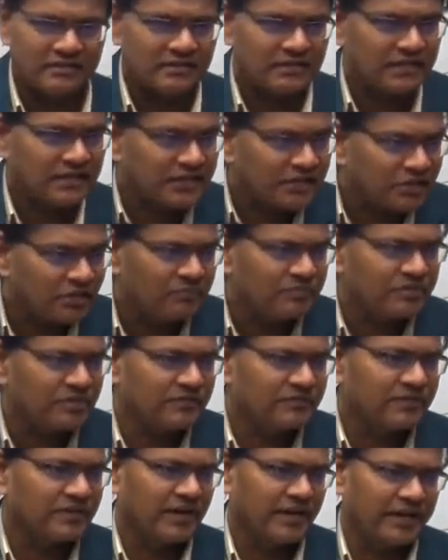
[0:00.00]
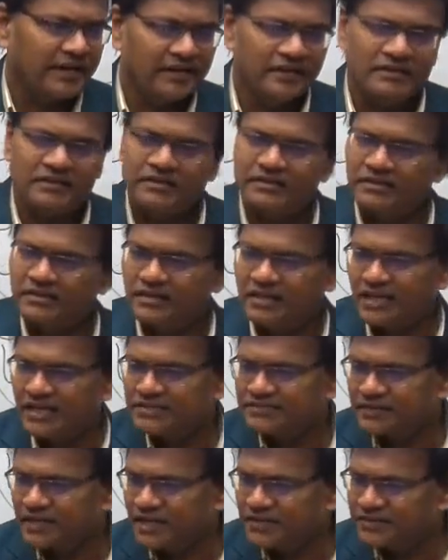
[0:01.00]
the terms of trade
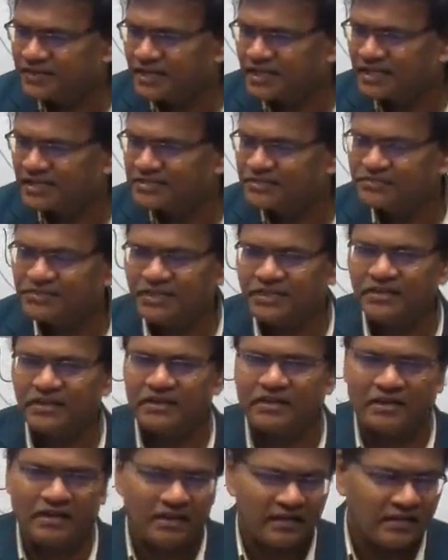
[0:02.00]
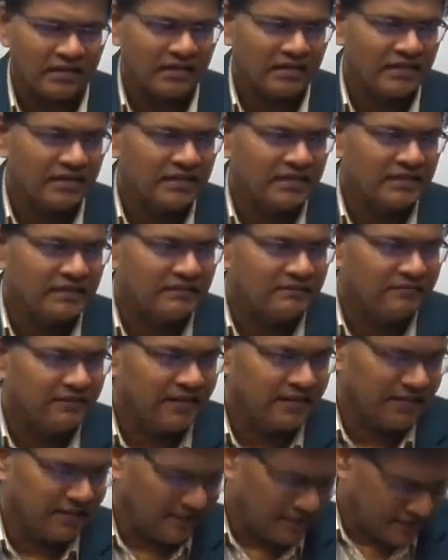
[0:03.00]
as far as agriculture sector are
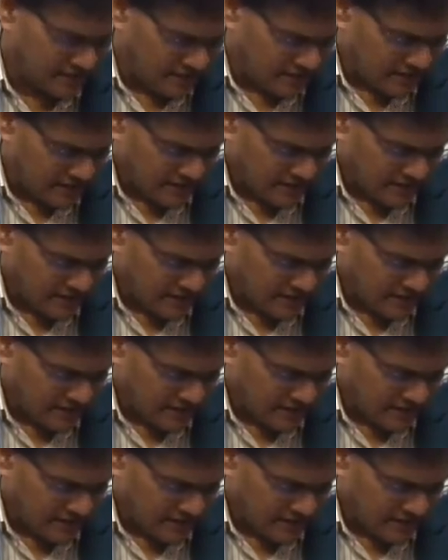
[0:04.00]
very